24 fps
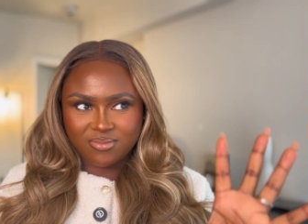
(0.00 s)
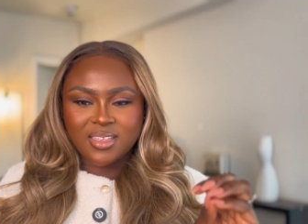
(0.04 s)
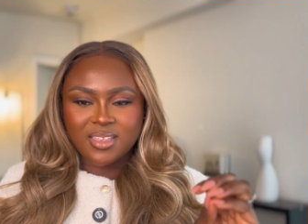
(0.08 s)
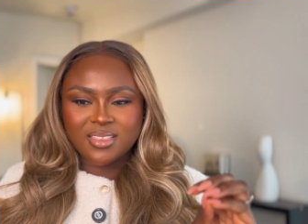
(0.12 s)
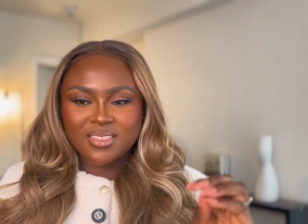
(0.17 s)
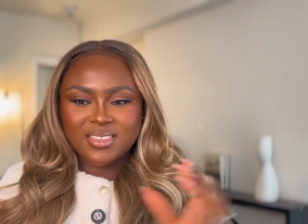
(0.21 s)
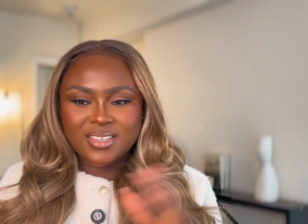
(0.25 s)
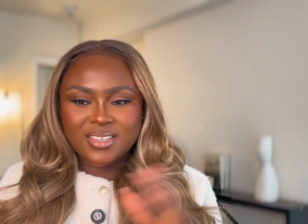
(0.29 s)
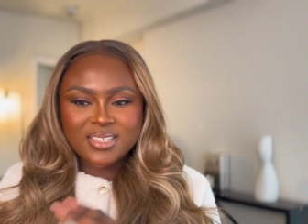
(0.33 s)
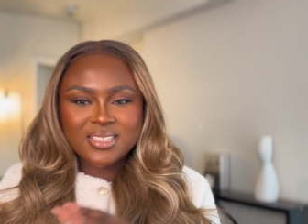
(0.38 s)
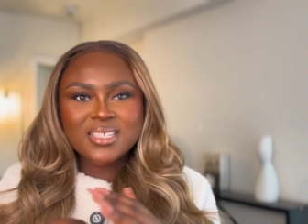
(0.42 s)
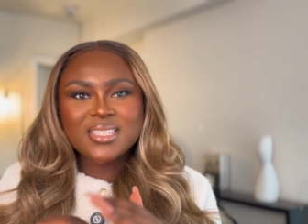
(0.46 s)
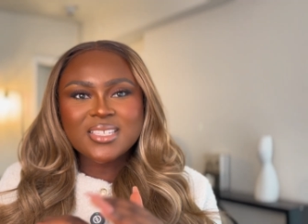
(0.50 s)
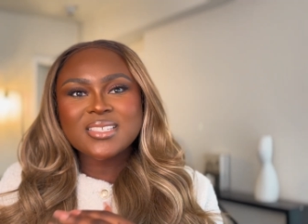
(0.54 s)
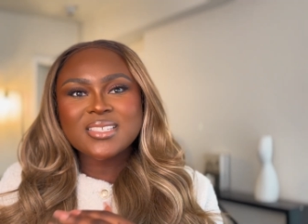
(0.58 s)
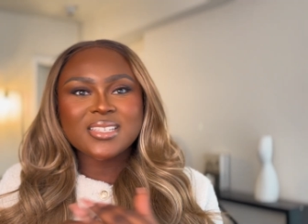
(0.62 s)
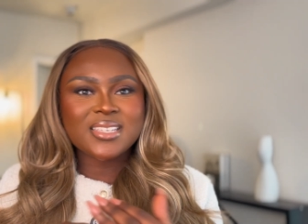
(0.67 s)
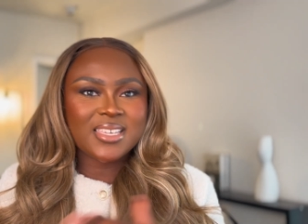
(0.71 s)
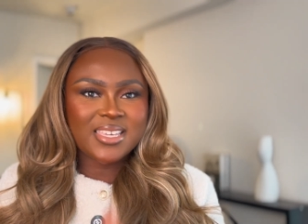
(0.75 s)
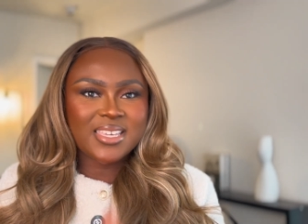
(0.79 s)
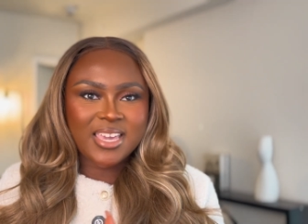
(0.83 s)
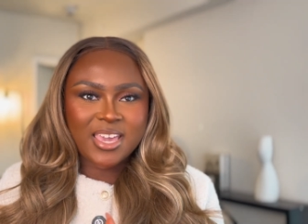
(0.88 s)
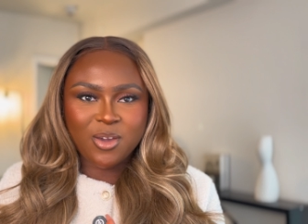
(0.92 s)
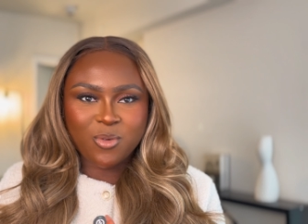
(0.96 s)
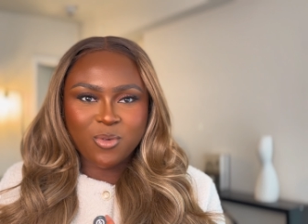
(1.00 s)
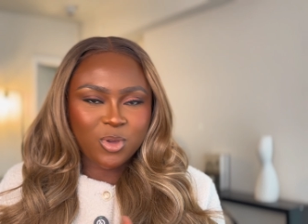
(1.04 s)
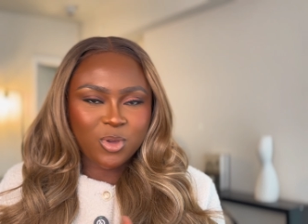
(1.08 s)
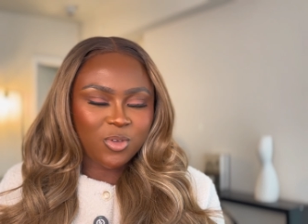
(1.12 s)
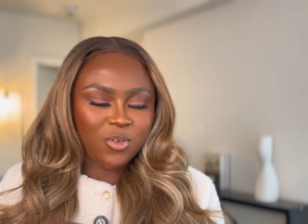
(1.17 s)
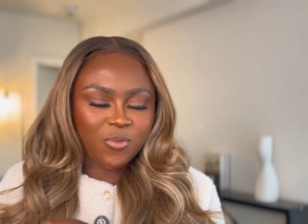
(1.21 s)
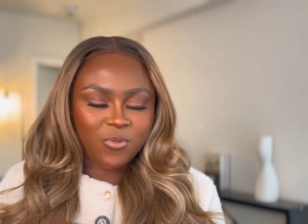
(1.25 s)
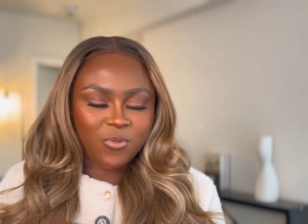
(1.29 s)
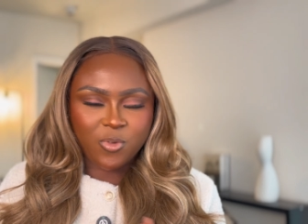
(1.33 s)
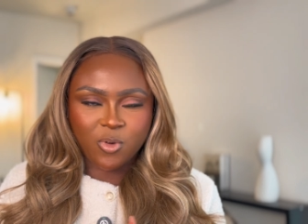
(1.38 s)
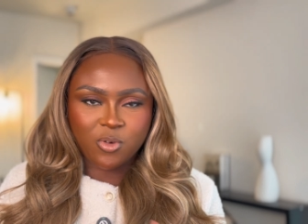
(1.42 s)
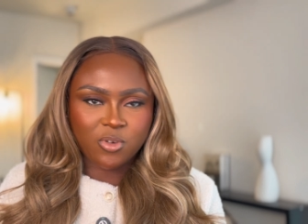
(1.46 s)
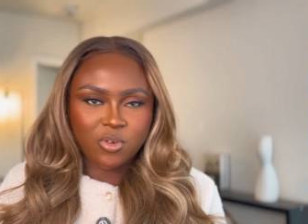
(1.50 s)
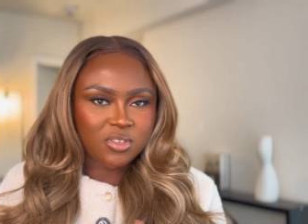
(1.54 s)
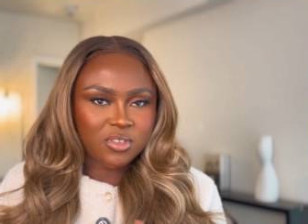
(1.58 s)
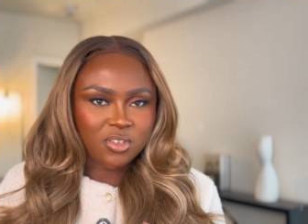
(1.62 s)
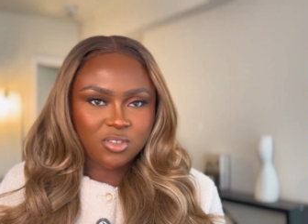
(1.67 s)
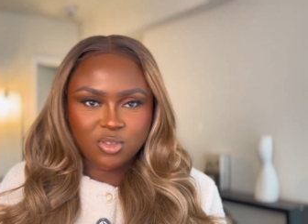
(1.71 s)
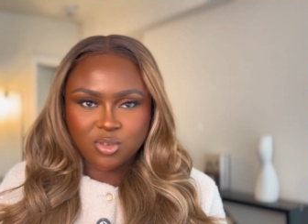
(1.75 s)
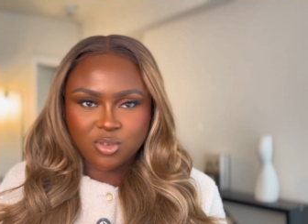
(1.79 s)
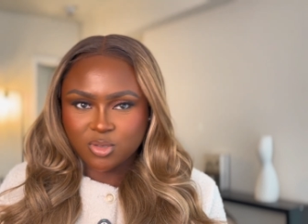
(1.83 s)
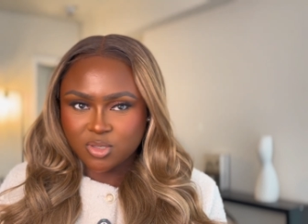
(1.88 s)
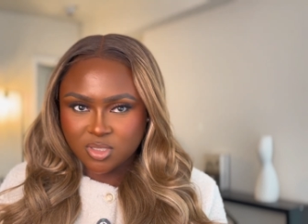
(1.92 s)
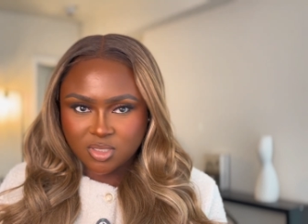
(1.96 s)
This is the year where you focus
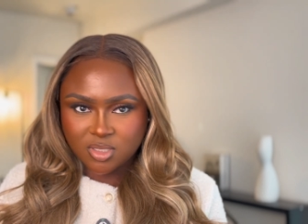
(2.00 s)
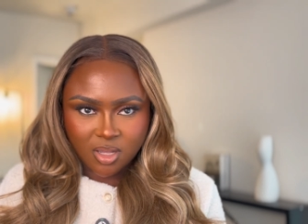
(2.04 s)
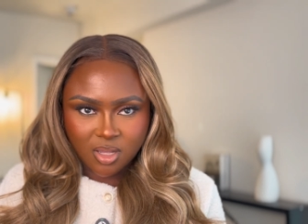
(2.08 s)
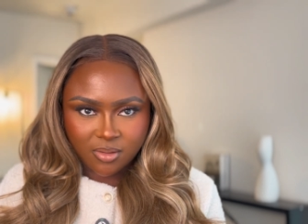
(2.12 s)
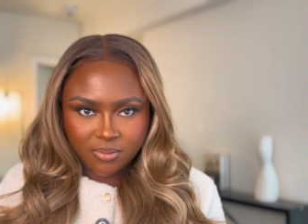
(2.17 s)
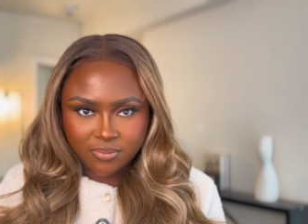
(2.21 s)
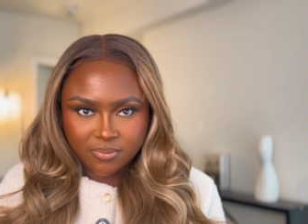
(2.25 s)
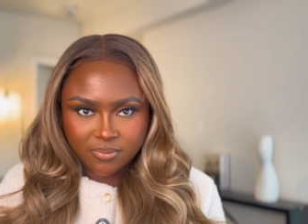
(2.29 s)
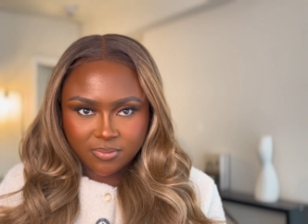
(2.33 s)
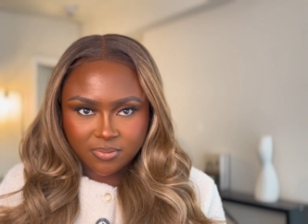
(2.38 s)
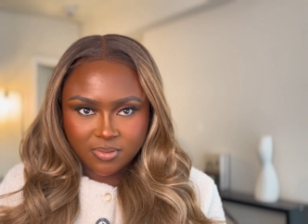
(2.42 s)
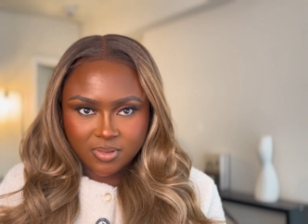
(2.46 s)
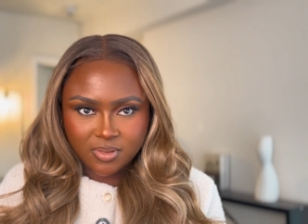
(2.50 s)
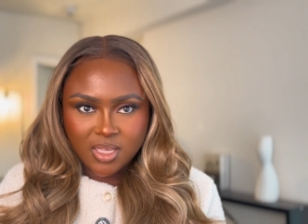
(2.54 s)
on yourself.